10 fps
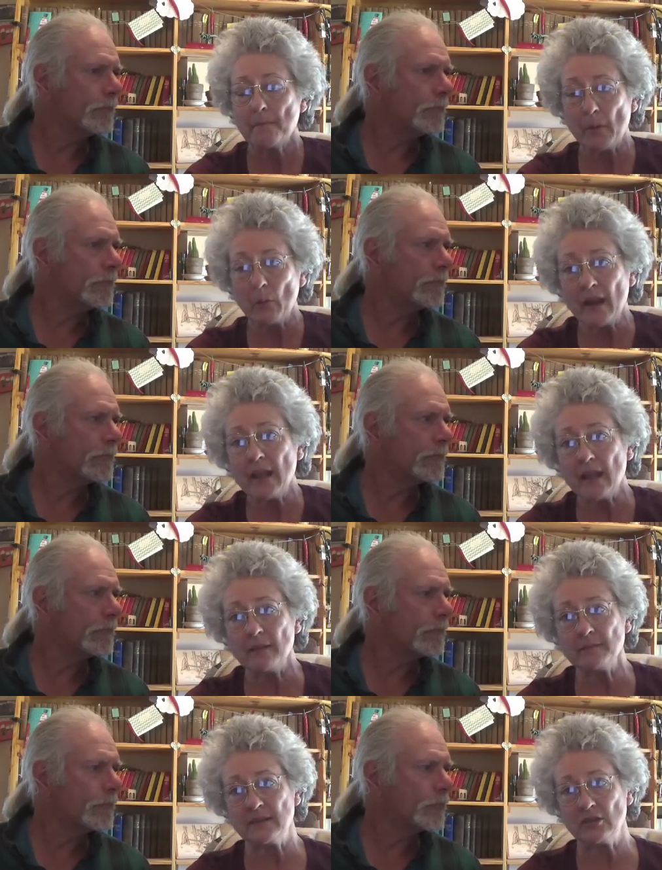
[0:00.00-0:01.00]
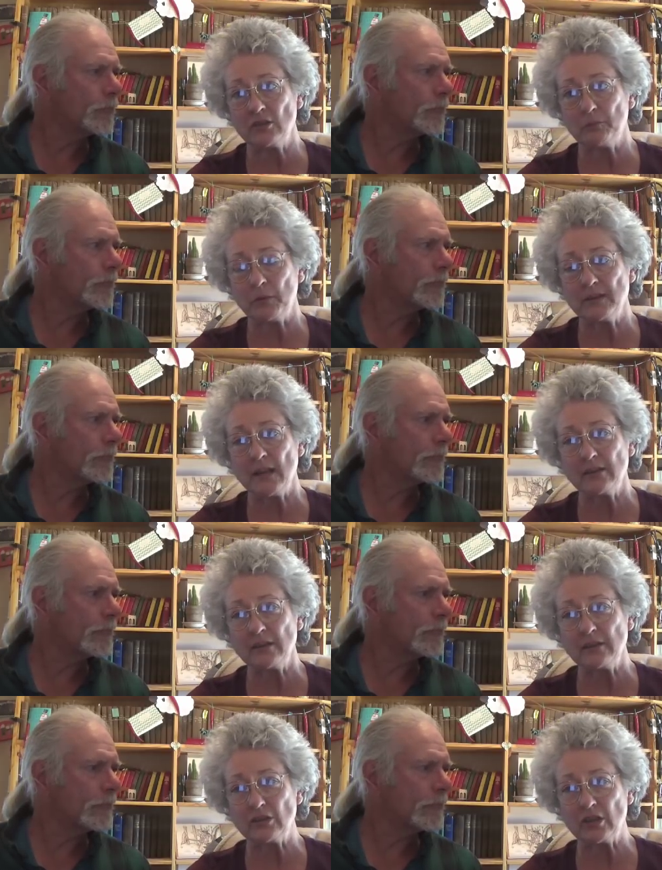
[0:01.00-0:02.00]
Speaker 1: But when it comes to
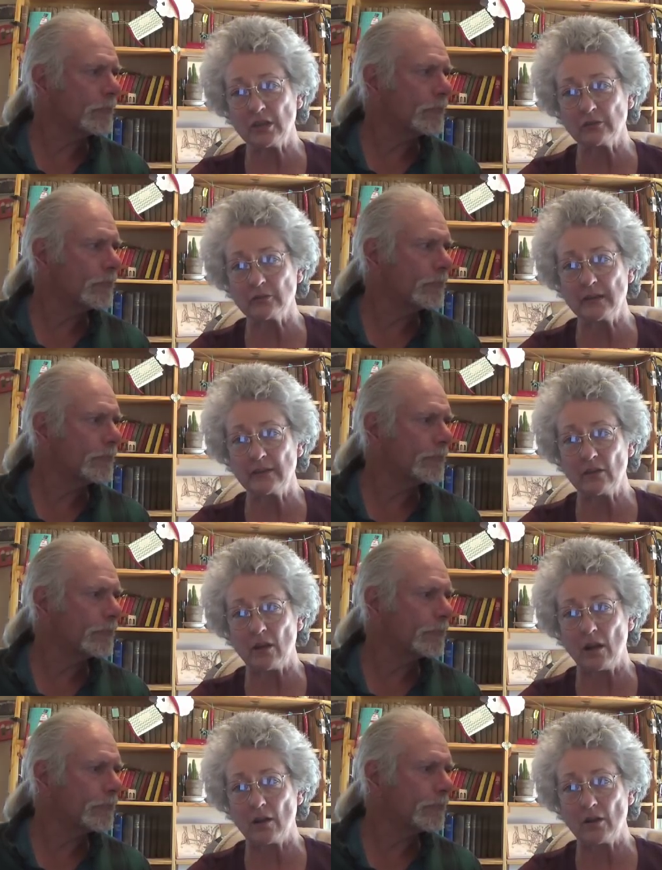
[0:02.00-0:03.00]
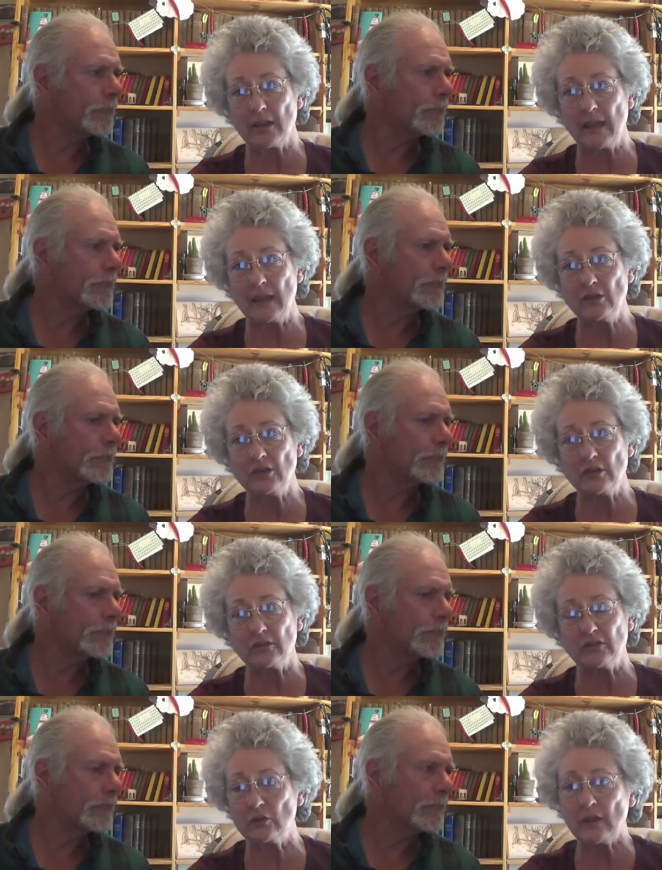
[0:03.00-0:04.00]
protecting the children in their
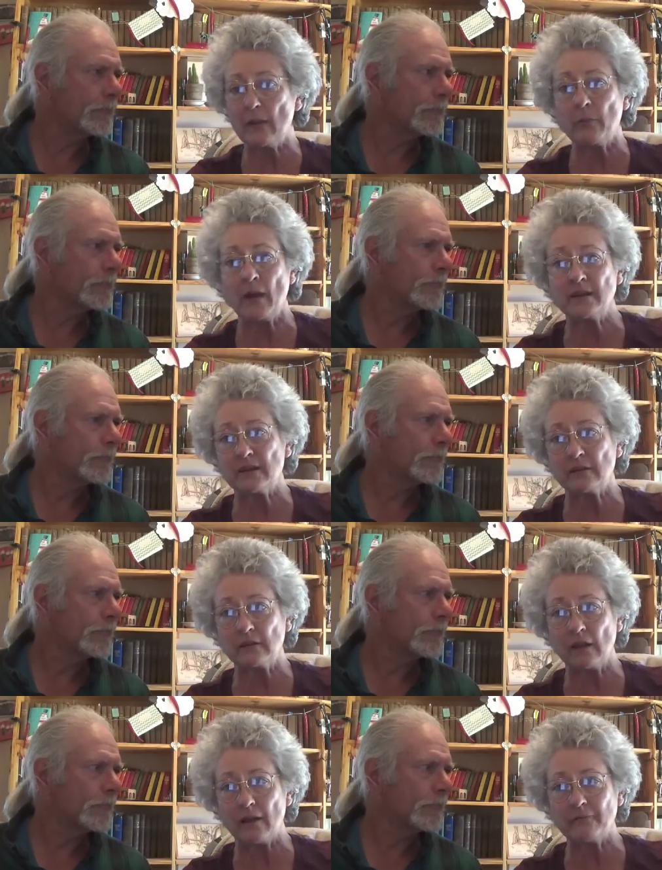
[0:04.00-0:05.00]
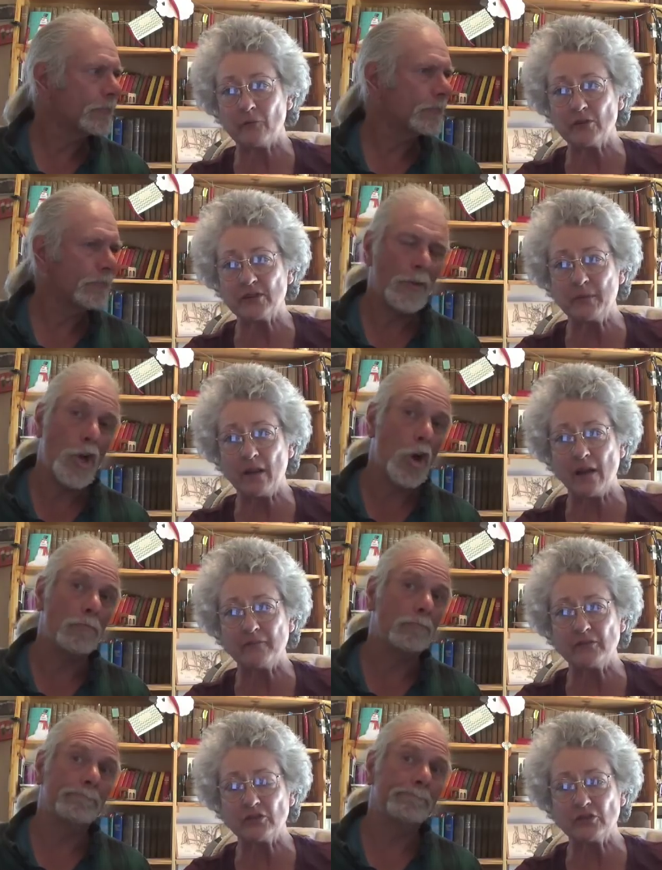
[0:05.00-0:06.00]
congregations, do they run to the law enforcement
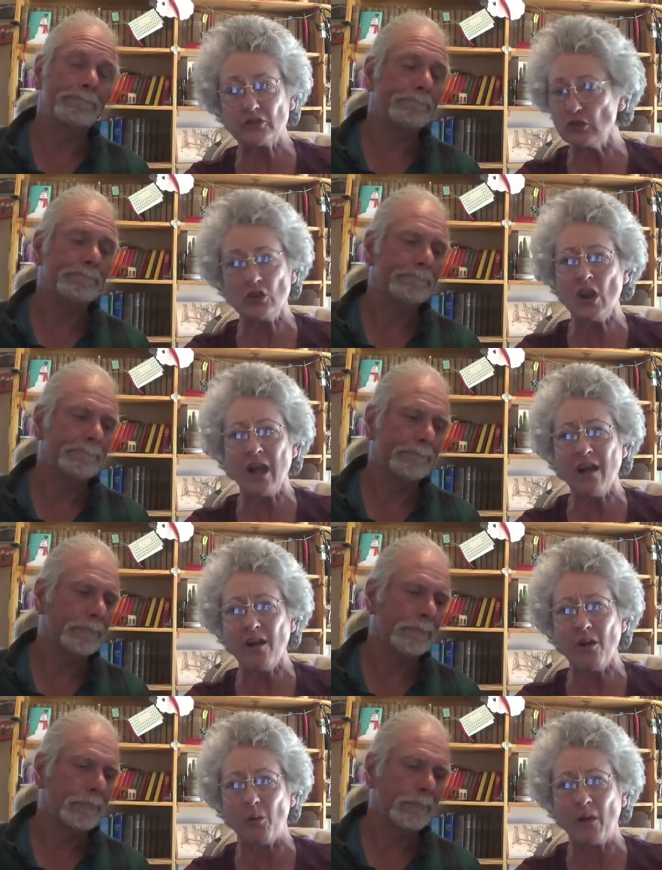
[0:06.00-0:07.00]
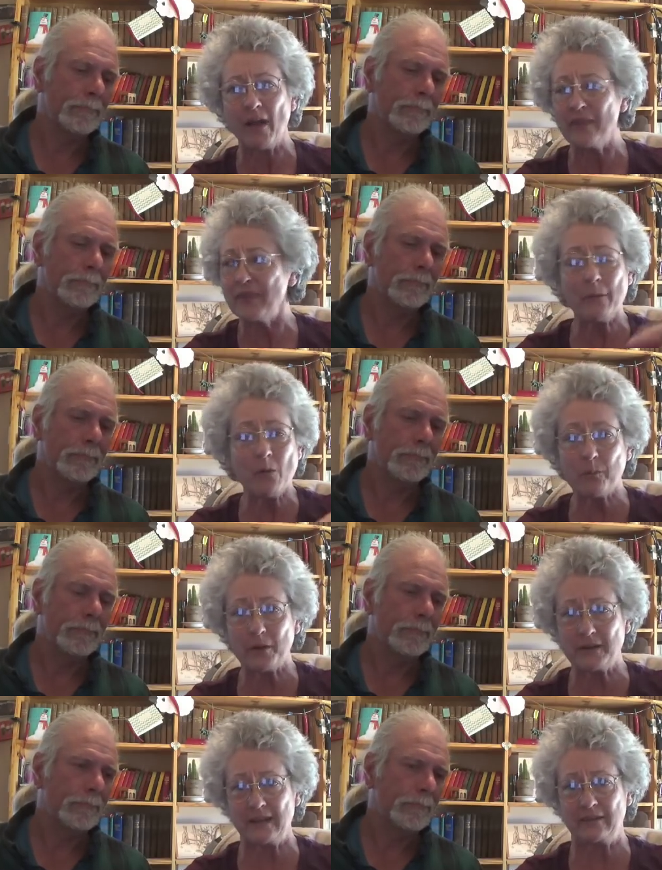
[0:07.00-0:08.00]
officers? No! They won't
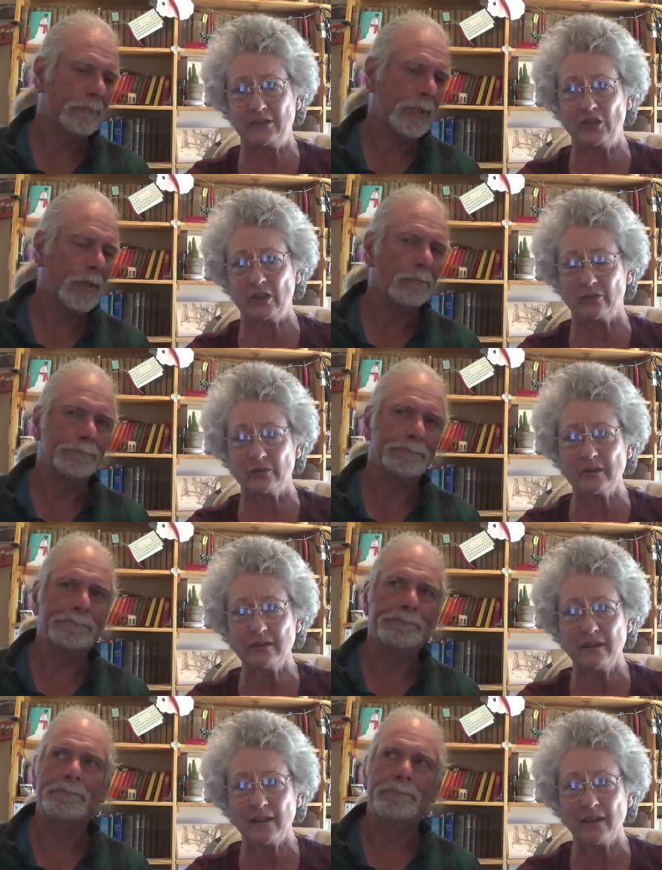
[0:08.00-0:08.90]
protect the children.